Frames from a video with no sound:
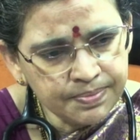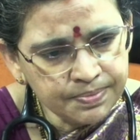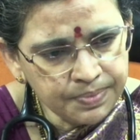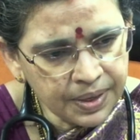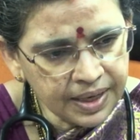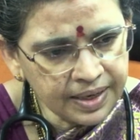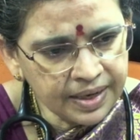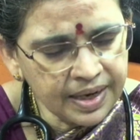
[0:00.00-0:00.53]

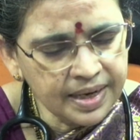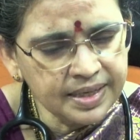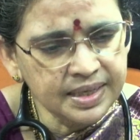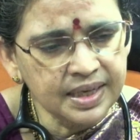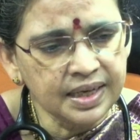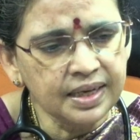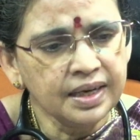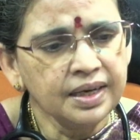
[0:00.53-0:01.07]
per
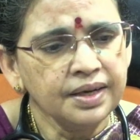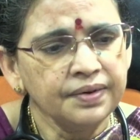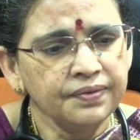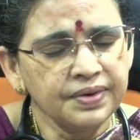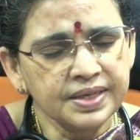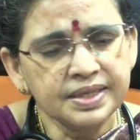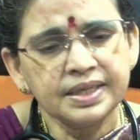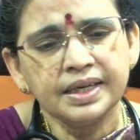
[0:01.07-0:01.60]
kg
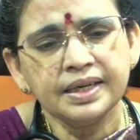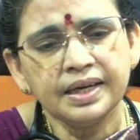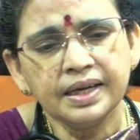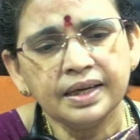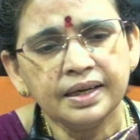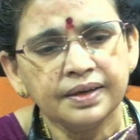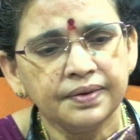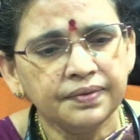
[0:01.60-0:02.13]
once a day
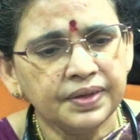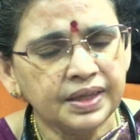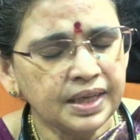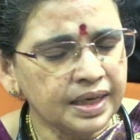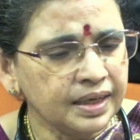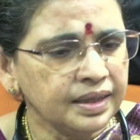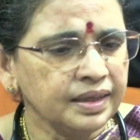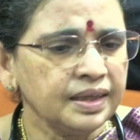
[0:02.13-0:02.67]

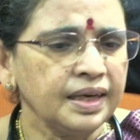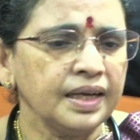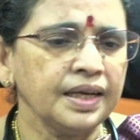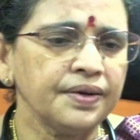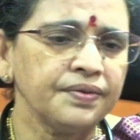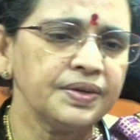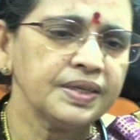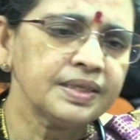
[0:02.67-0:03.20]
within 3
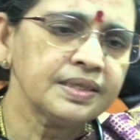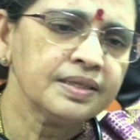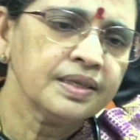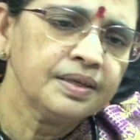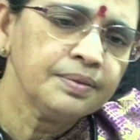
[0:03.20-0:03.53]
hours